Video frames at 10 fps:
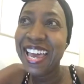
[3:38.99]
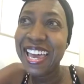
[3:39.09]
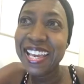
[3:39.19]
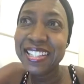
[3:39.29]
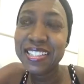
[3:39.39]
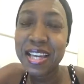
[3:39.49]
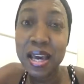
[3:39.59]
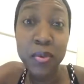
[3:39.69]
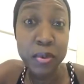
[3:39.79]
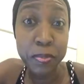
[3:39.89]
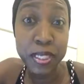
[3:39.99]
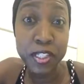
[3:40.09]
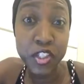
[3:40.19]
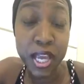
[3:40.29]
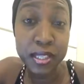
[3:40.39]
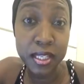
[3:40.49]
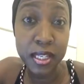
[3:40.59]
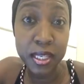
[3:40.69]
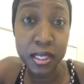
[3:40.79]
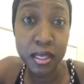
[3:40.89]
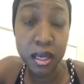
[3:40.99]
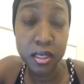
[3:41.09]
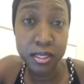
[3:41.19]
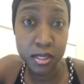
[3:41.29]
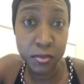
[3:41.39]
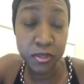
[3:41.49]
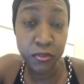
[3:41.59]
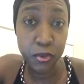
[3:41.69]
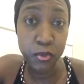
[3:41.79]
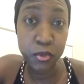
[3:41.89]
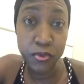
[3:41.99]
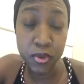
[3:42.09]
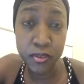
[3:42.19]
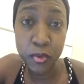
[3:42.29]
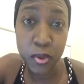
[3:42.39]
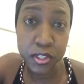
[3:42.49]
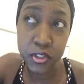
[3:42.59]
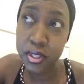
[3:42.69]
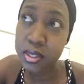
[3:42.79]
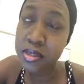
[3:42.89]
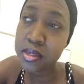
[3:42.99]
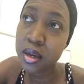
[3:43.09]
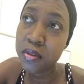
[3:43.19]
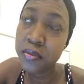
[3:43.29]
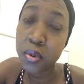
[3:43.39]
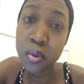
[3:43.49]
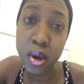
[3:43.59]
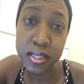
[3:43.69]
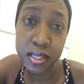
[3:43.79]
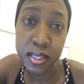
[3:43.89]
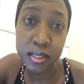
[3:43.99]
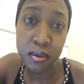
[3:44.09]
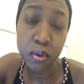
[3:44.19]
and I will be channeling a little bit for you if you have questions for Kuan Yin,